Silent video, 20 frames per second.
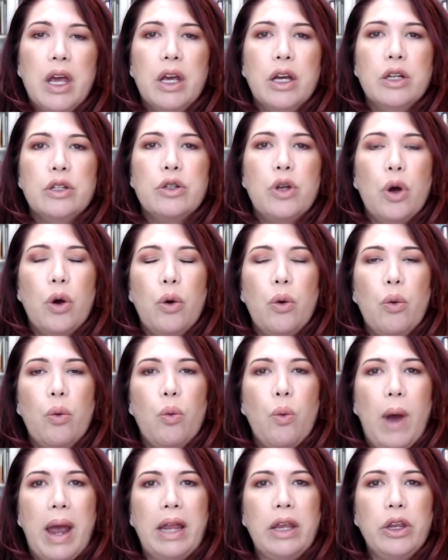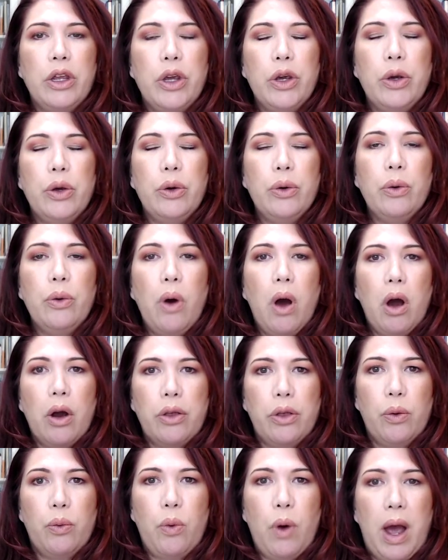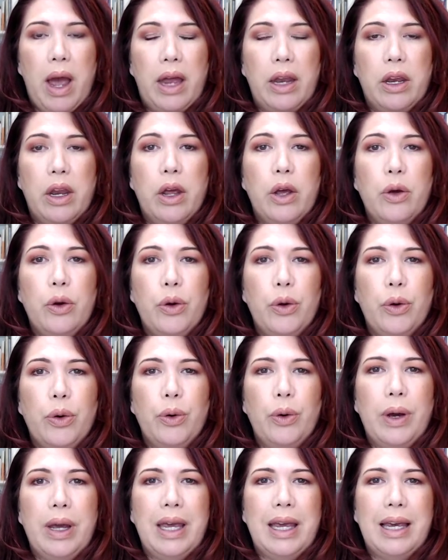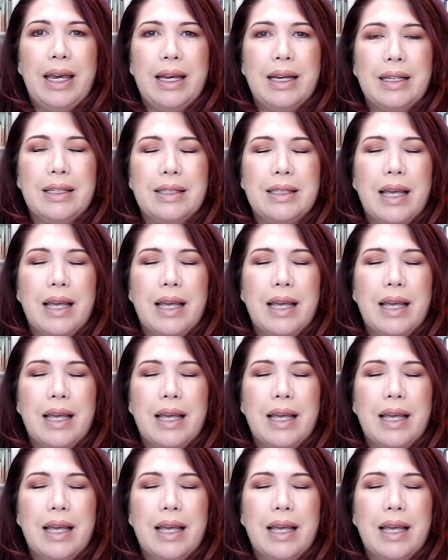So when you are the one who is